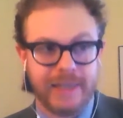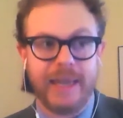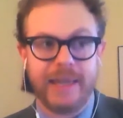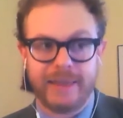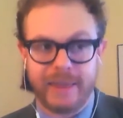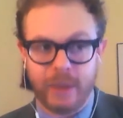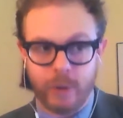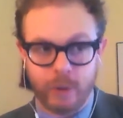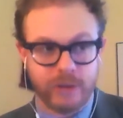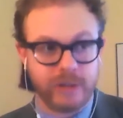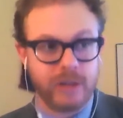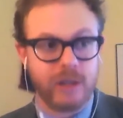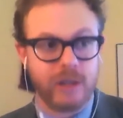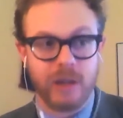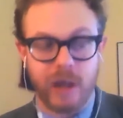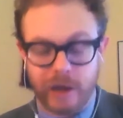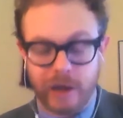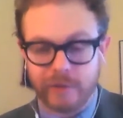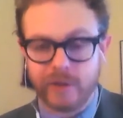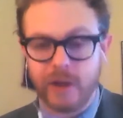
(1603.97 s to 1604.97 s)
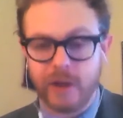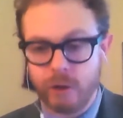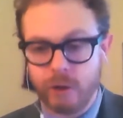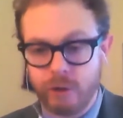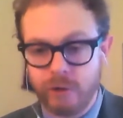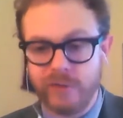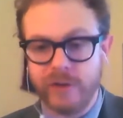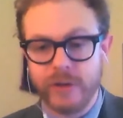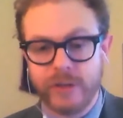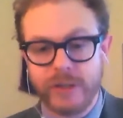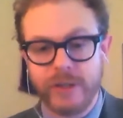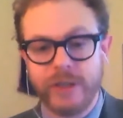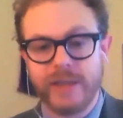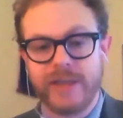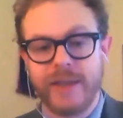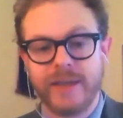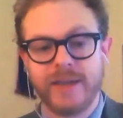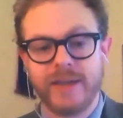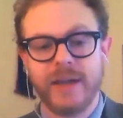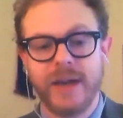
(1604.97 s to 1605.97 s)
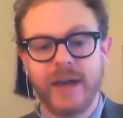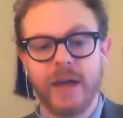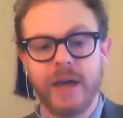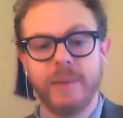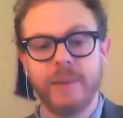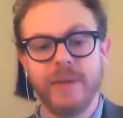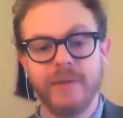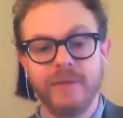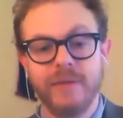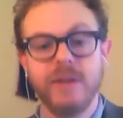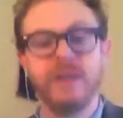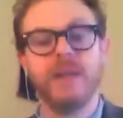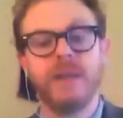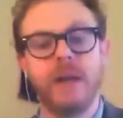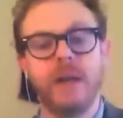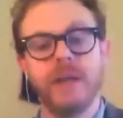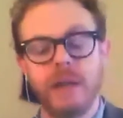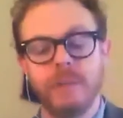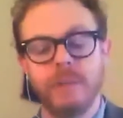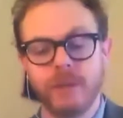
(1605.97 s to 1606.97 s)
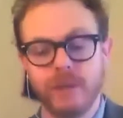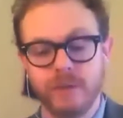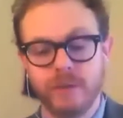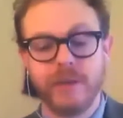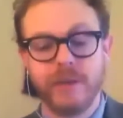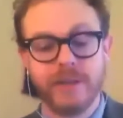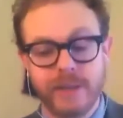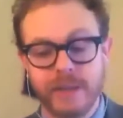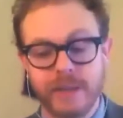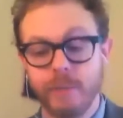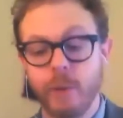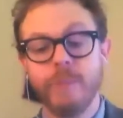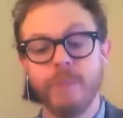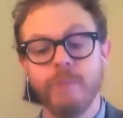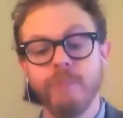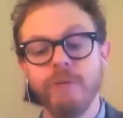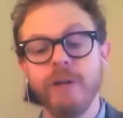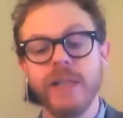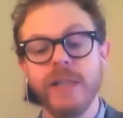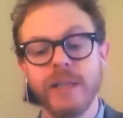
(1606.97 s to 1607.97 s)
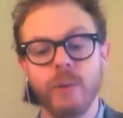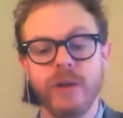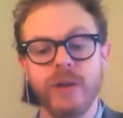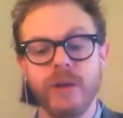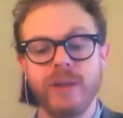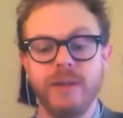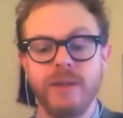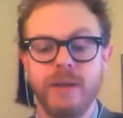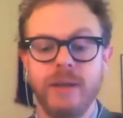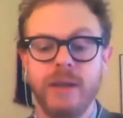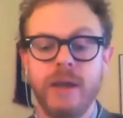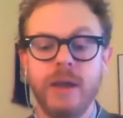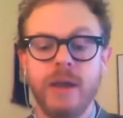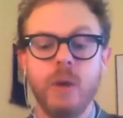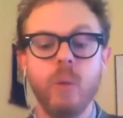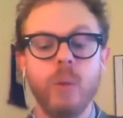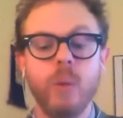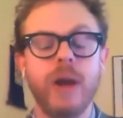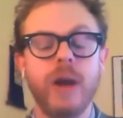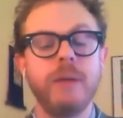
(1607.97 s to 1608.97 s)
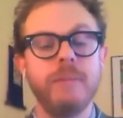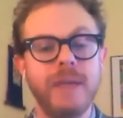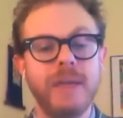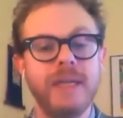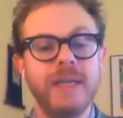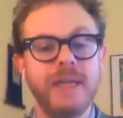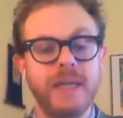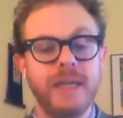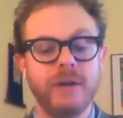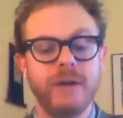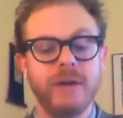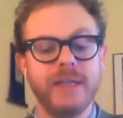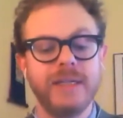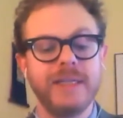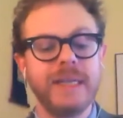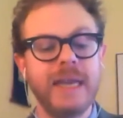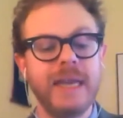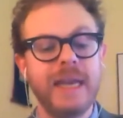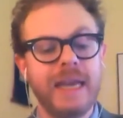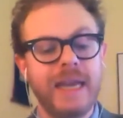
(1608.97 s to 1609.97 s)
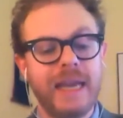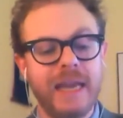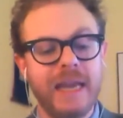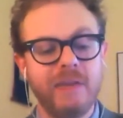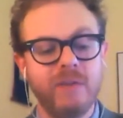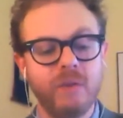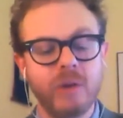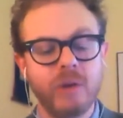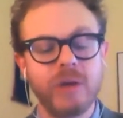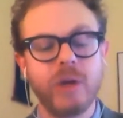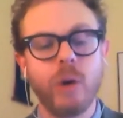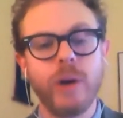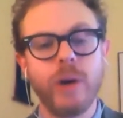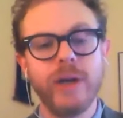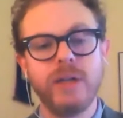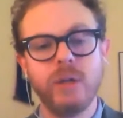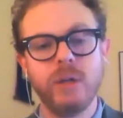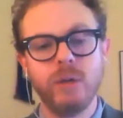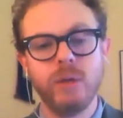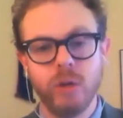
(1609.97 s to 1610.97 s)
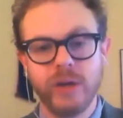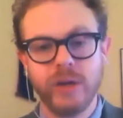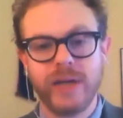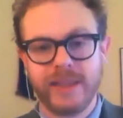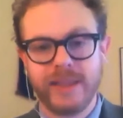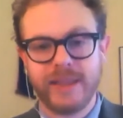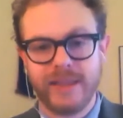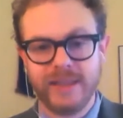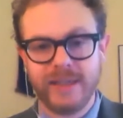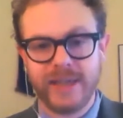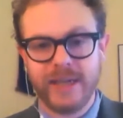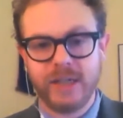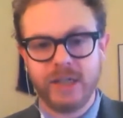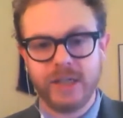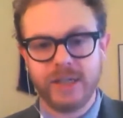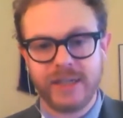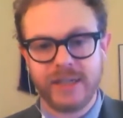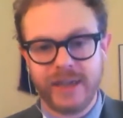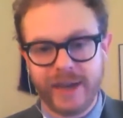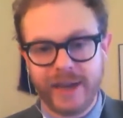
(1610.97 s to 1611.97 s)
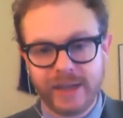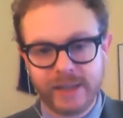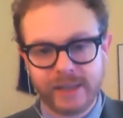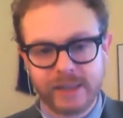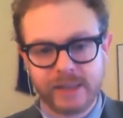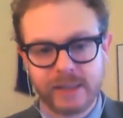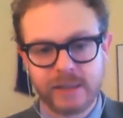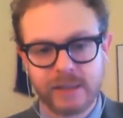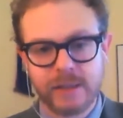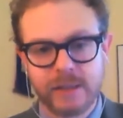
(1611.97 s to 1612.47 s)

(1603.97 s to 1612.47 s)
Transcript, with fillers: there was a lot of controversy at that time, and the Dalai Lama turned around and said, "Well, really, what what I mean here is, if we're going to look at these ancient texts,